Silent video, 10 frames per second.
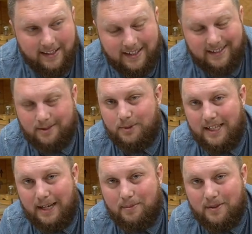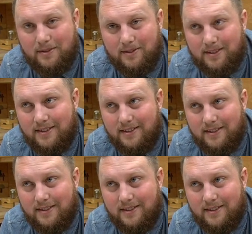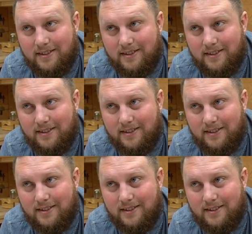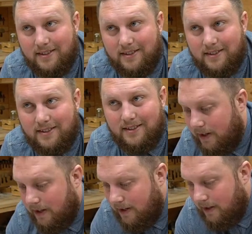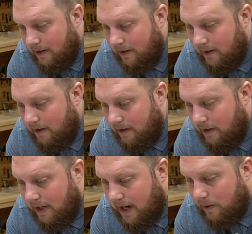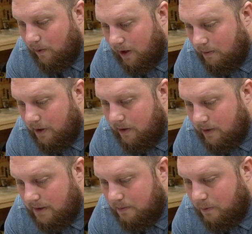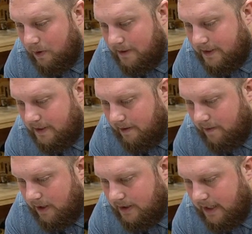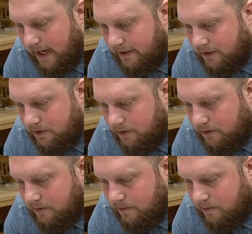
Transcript: to get some sample, some production samples made. So yeah, we're going to be doing some women's stuff on our site soon.